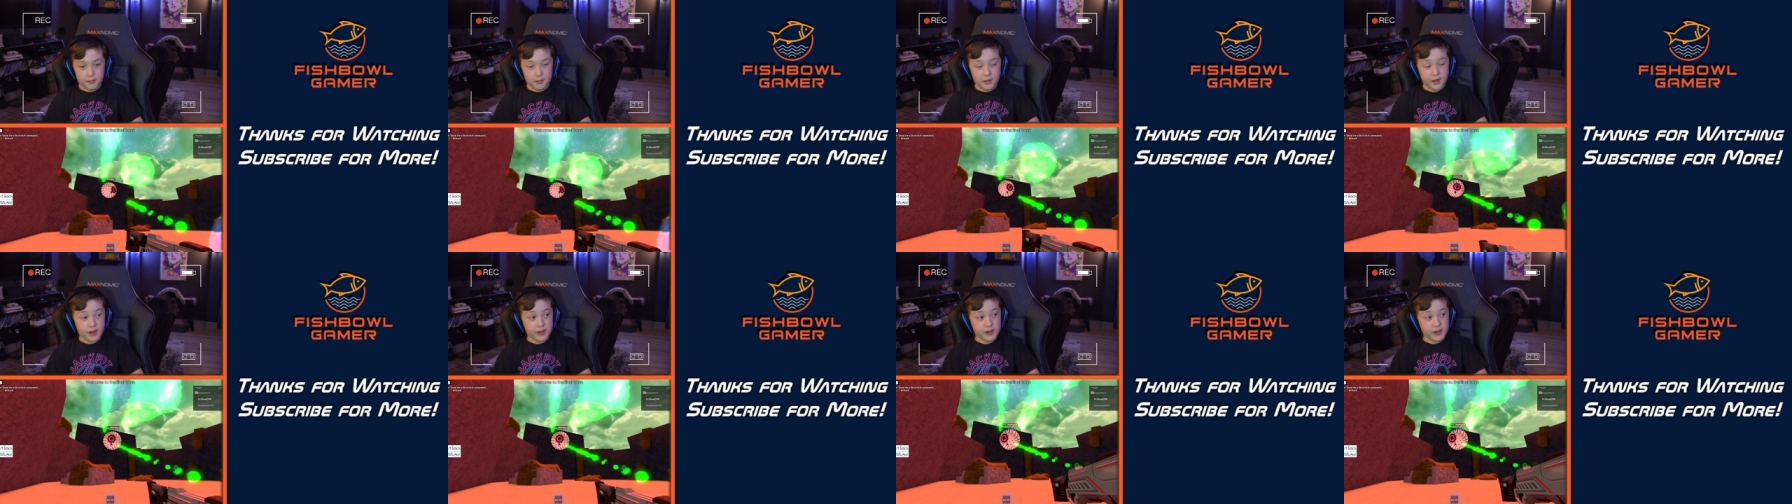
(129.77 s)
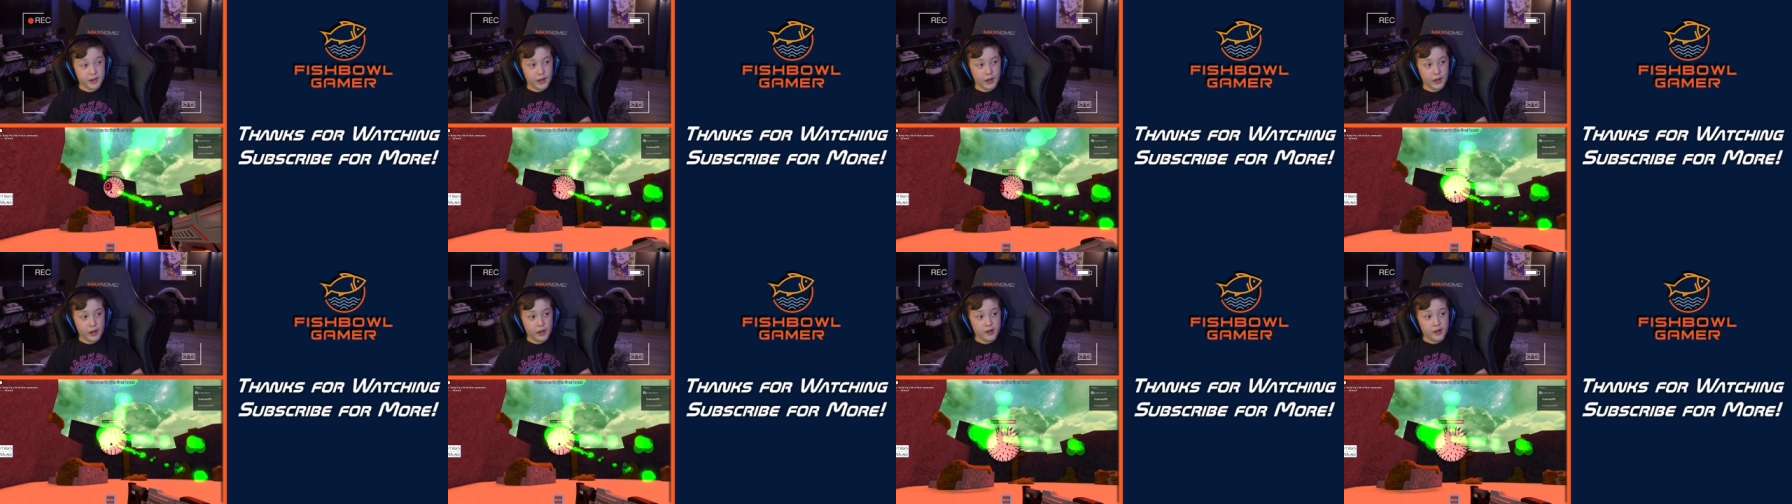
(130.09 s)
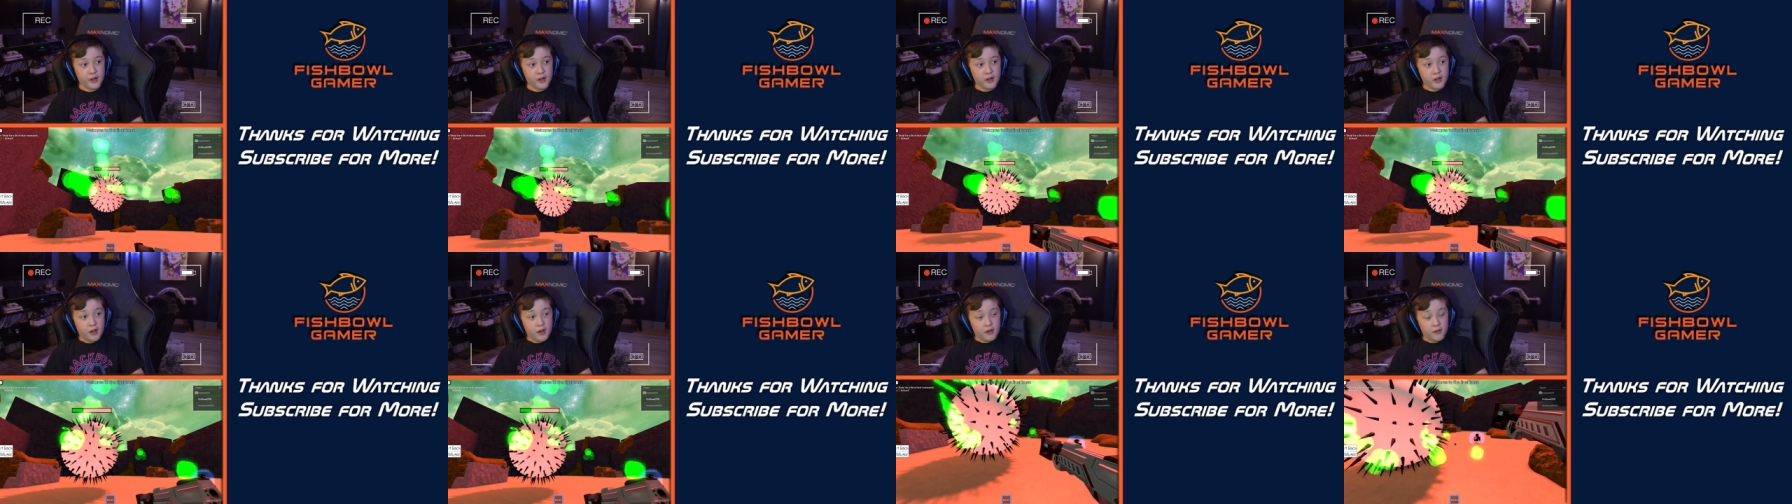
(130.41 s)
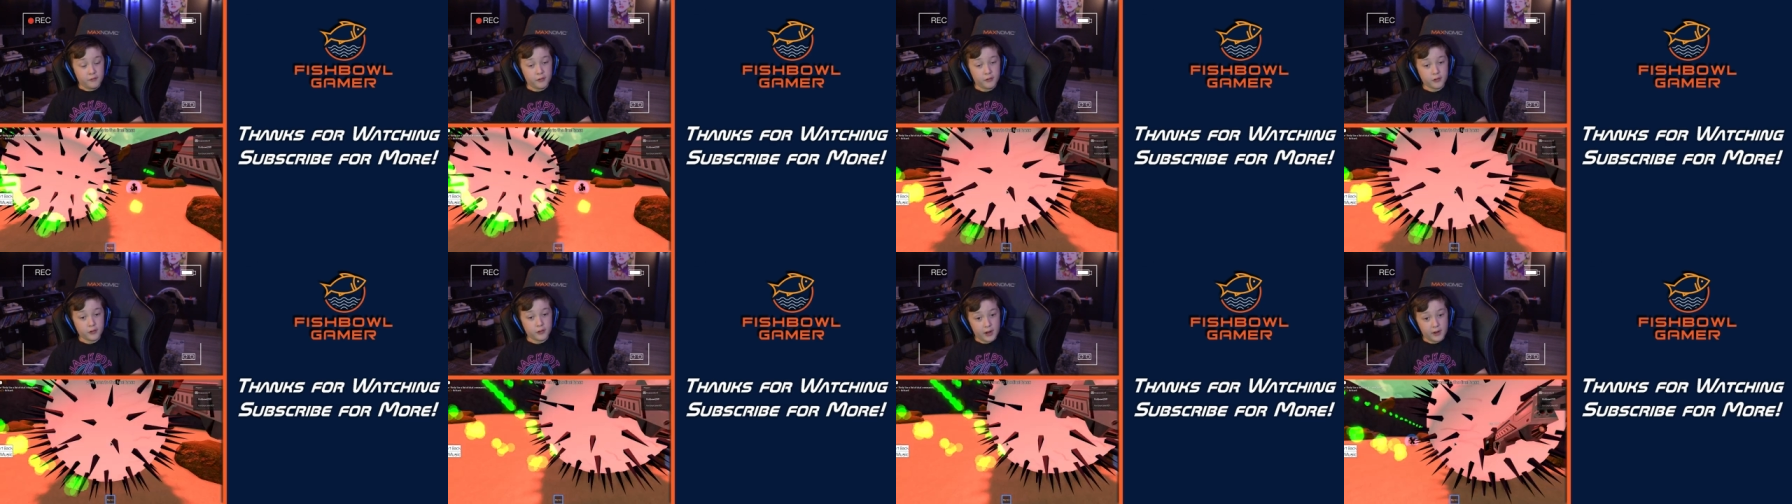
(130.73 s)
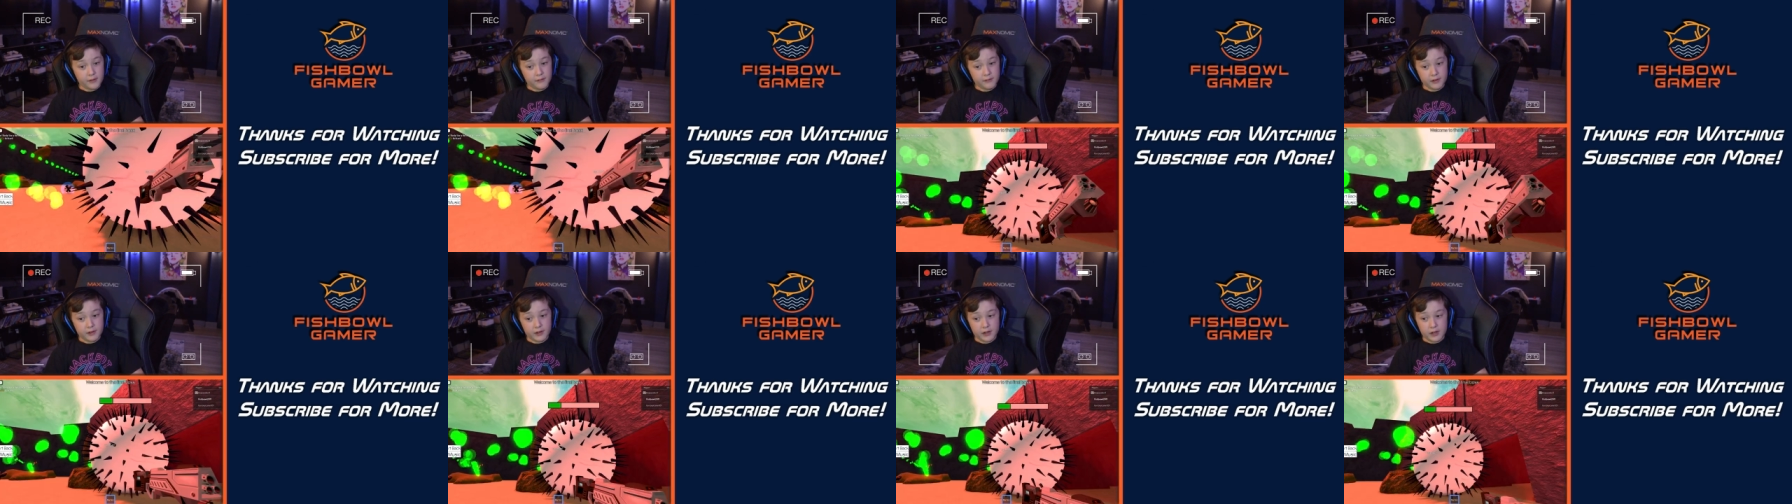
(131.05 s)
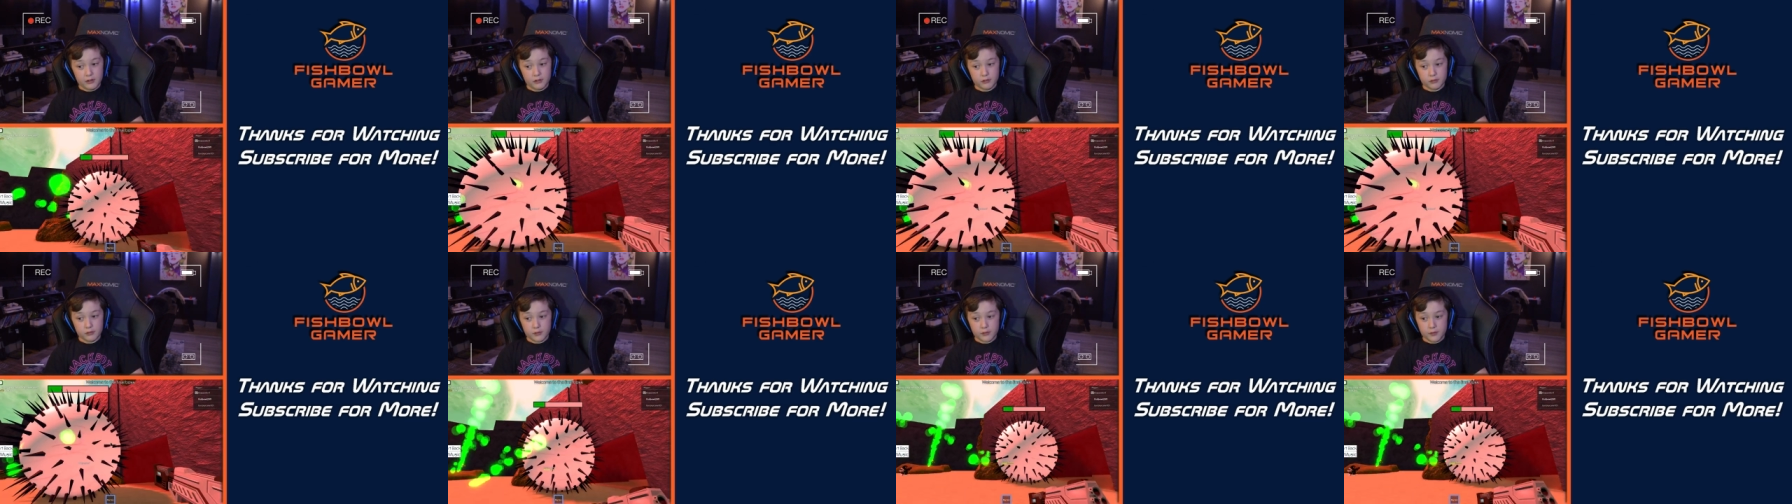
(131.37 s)
play any Fortnite
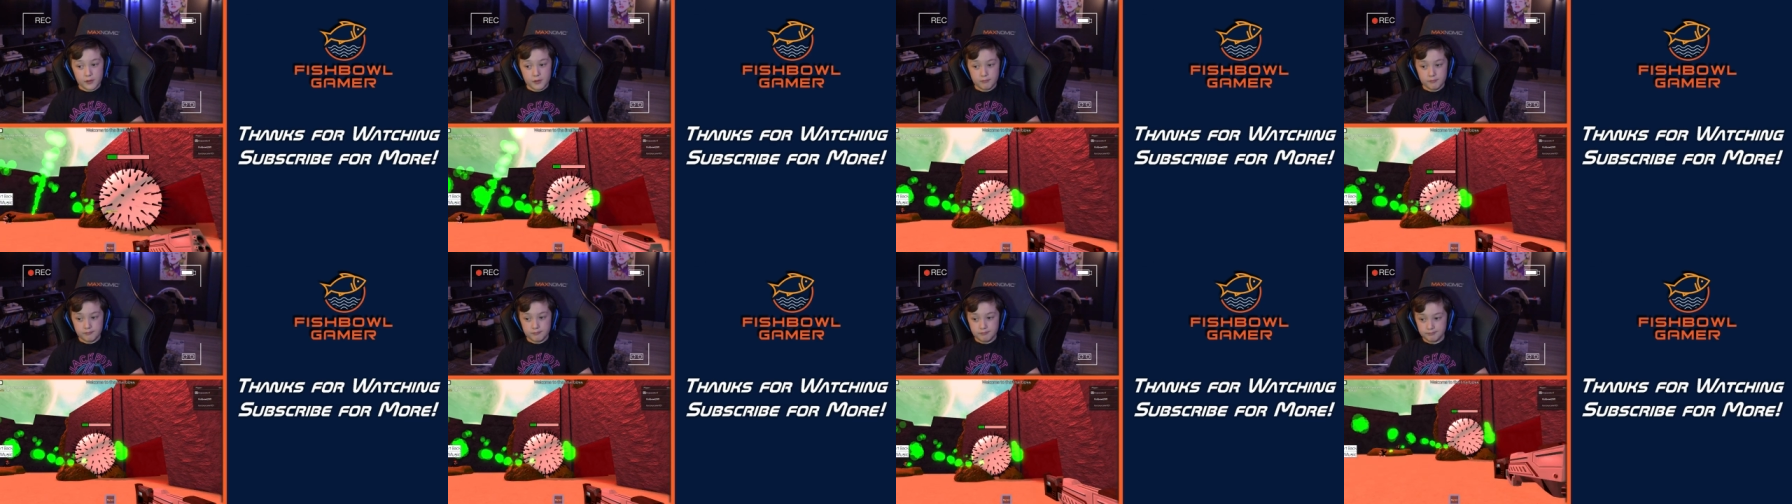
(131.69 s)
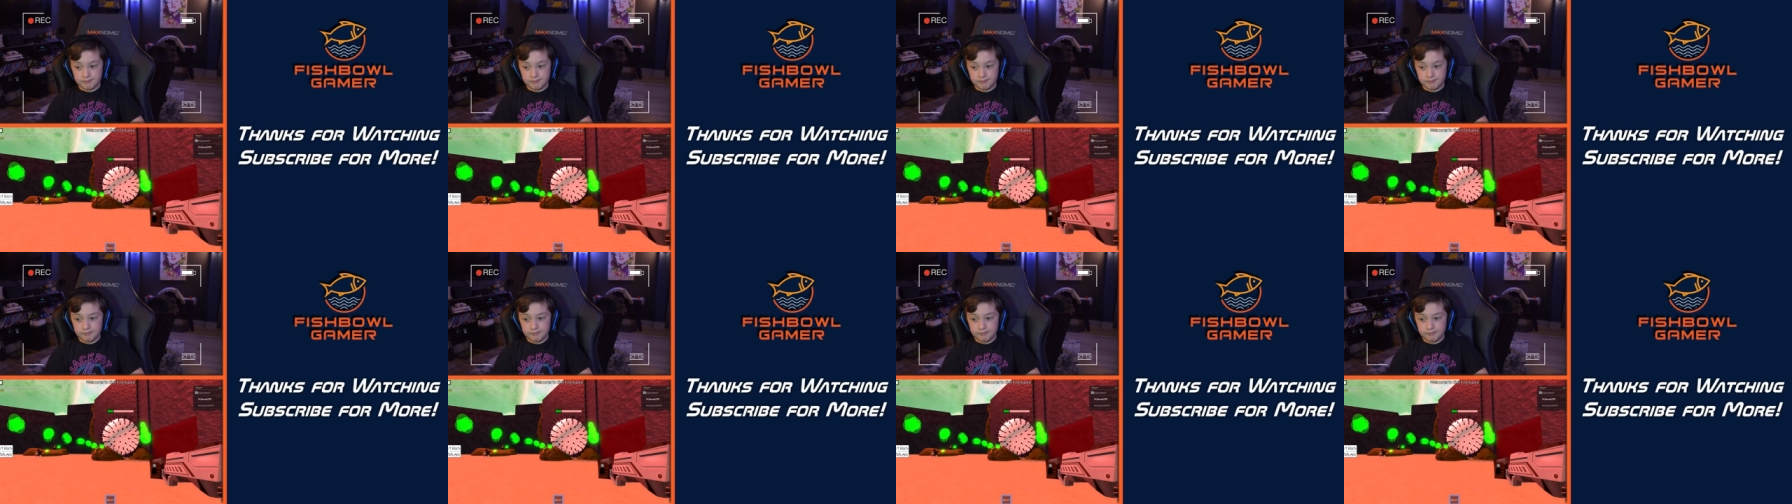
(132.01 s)
videos with him.